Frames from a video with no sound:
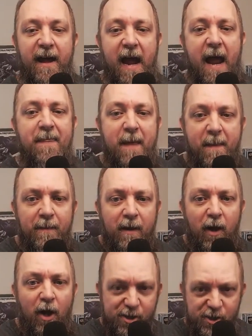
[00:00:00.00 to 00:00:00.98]
and then
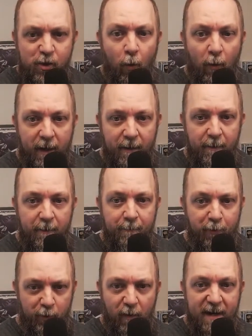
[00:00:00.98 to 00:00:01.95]
a story
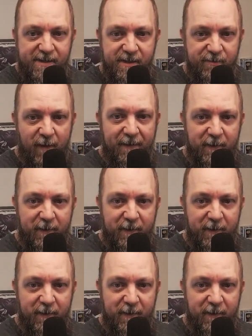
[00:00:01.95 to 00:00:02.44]
progresses, right?